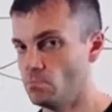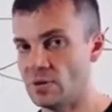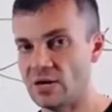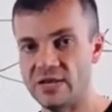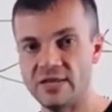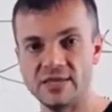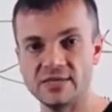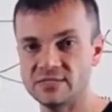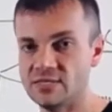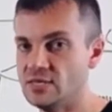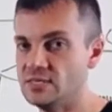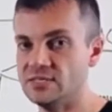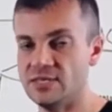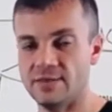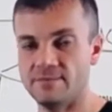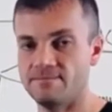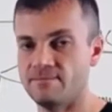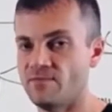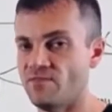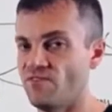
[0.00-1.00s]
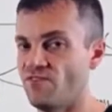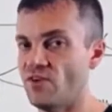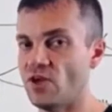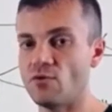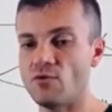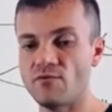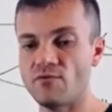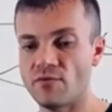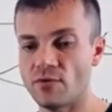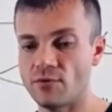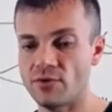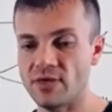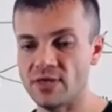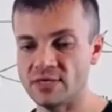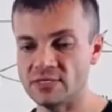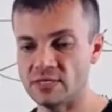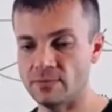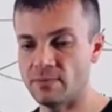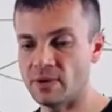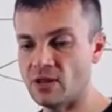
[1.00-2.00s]
Money is easy, very, very
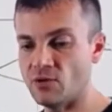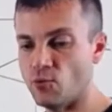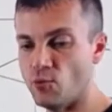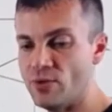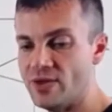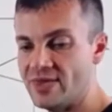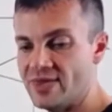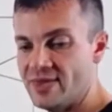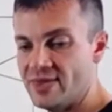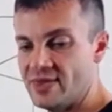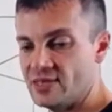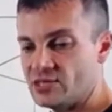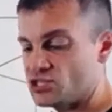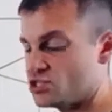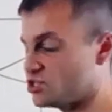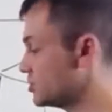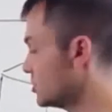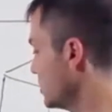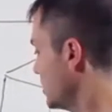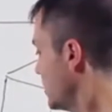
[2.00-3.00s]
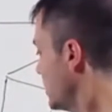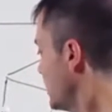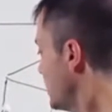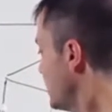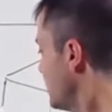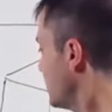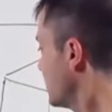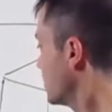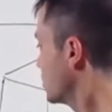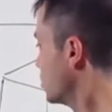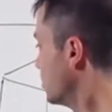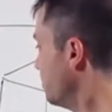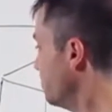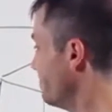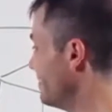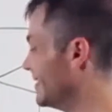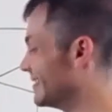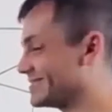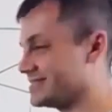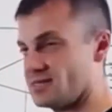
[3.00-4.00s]
easy. But if we each
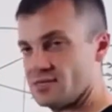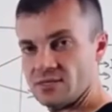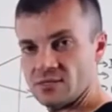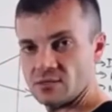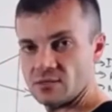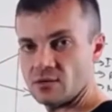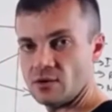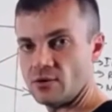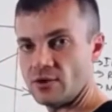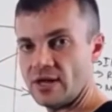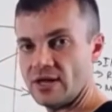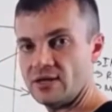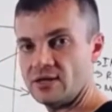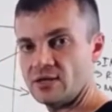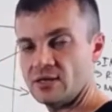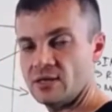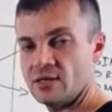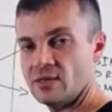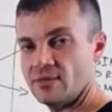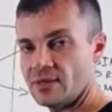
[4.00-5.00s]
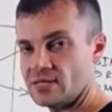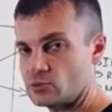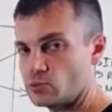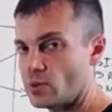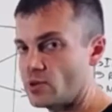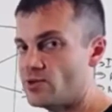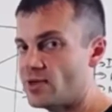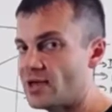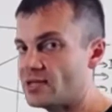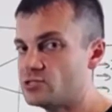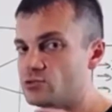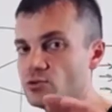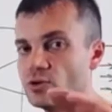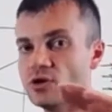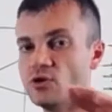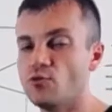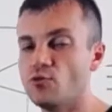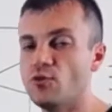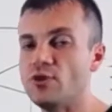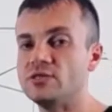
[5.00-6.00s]
commit, all right? That's why you had
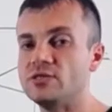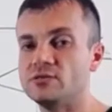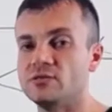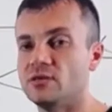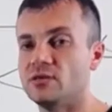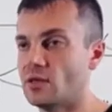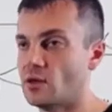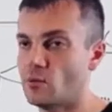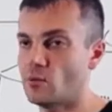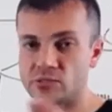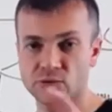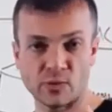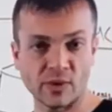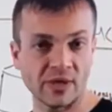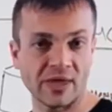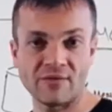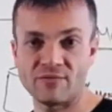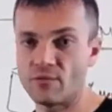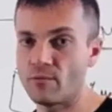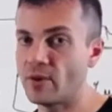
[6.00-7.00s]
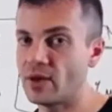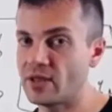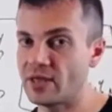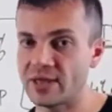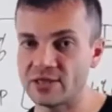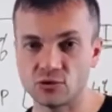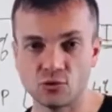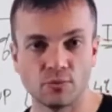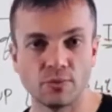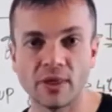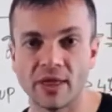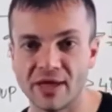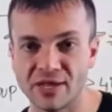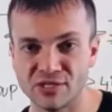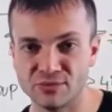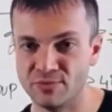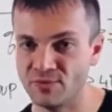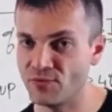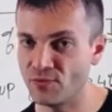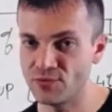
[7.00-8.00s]
to agree to that's why everybody had to
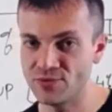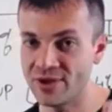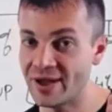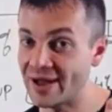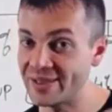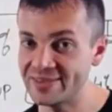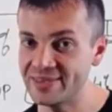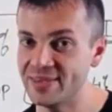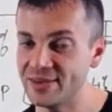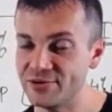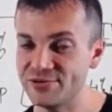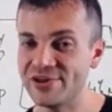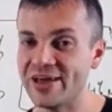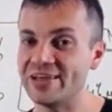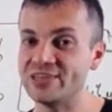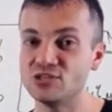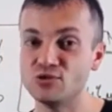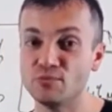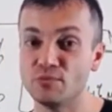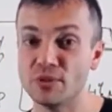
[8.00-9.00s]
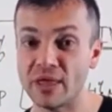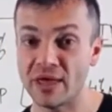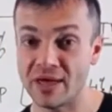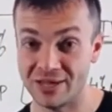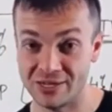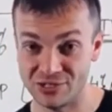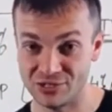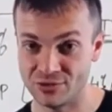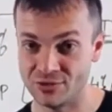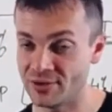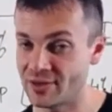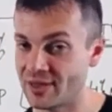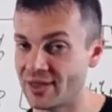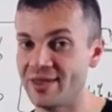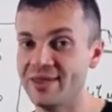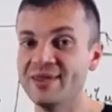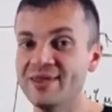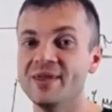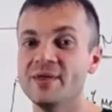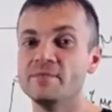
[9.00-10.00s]
pledge. Before you got here, you had to pledge,
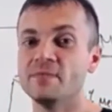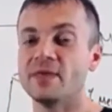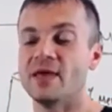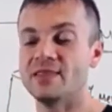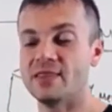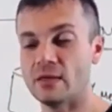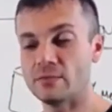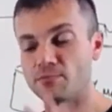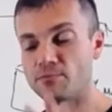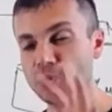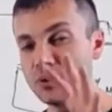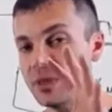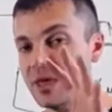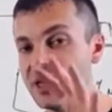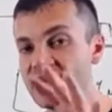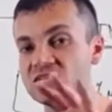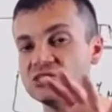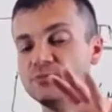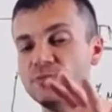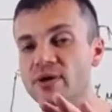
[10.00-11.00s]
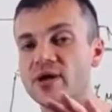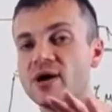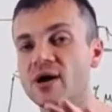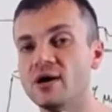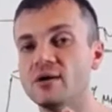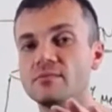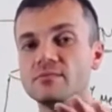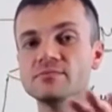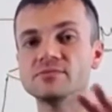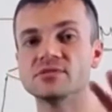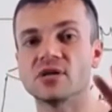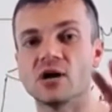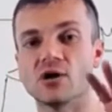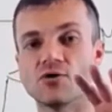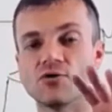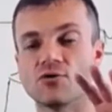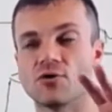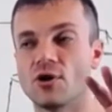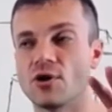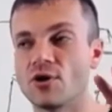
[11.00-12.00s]
okay? And that pledge becomes
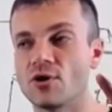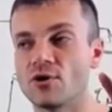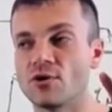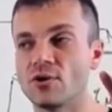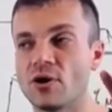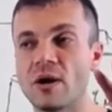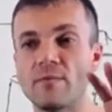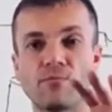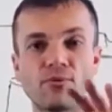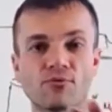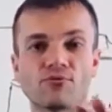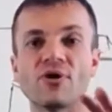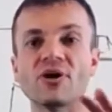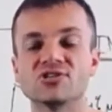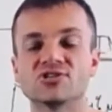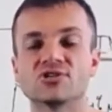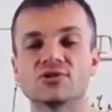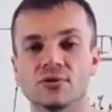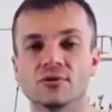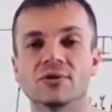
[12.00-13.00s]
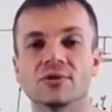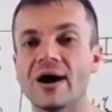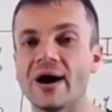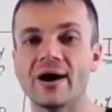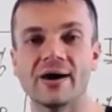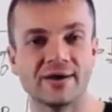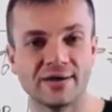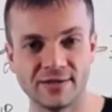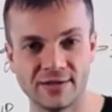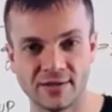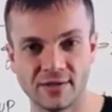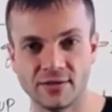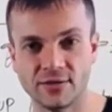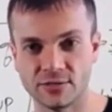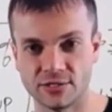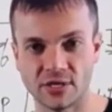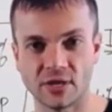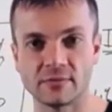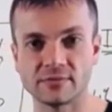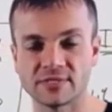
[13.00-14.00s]
our operational guide.
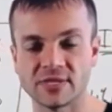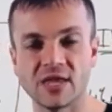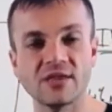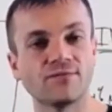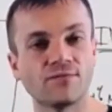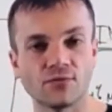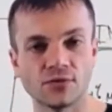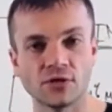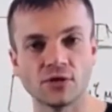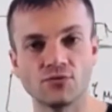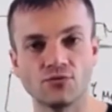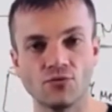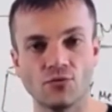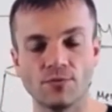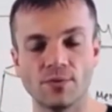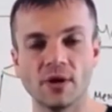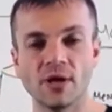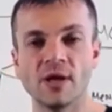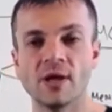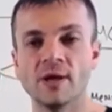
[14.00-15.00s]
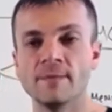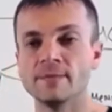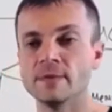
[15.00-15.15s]
You see what I'm saying? For the group.